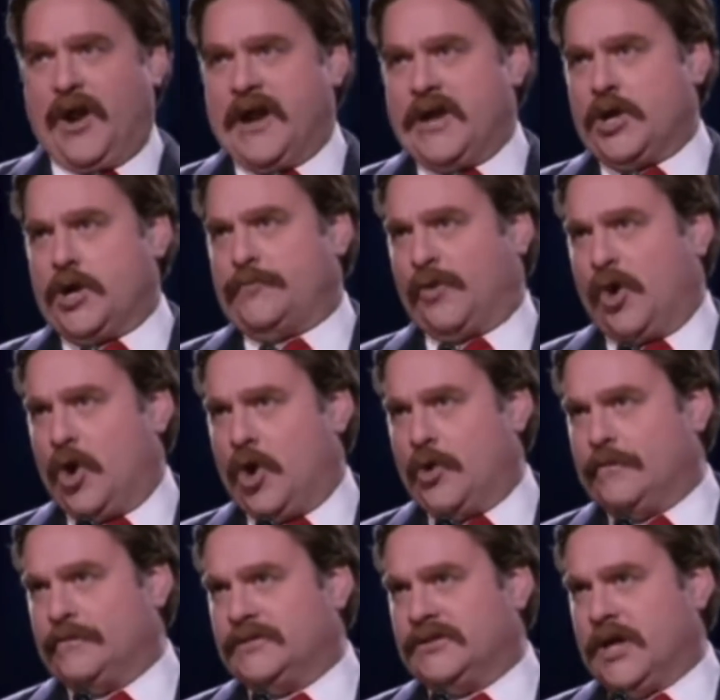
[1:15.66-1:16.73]
bring your
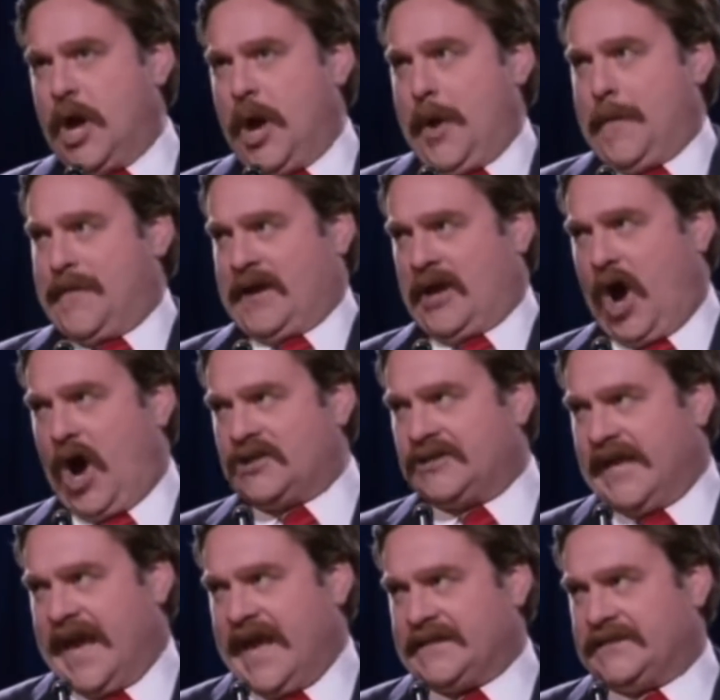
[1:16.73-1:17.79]
brooms,
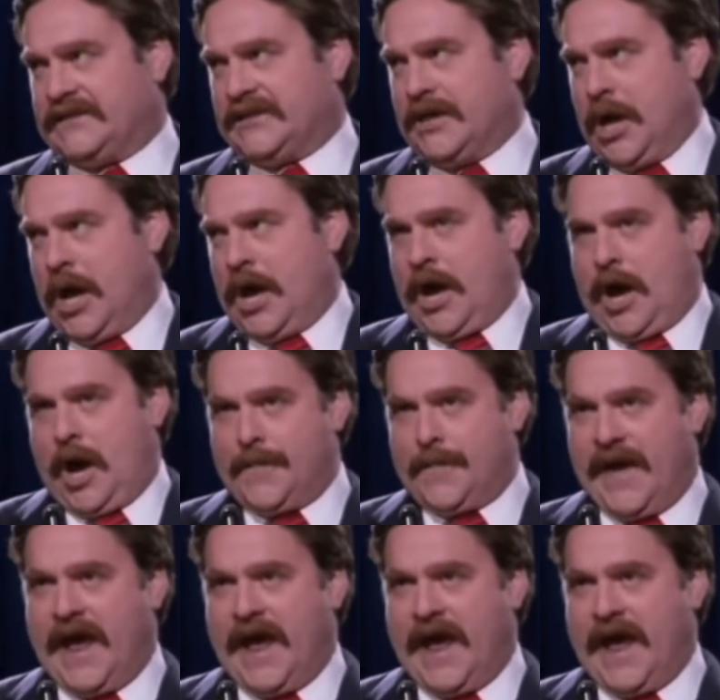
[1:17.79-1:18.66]
because it's a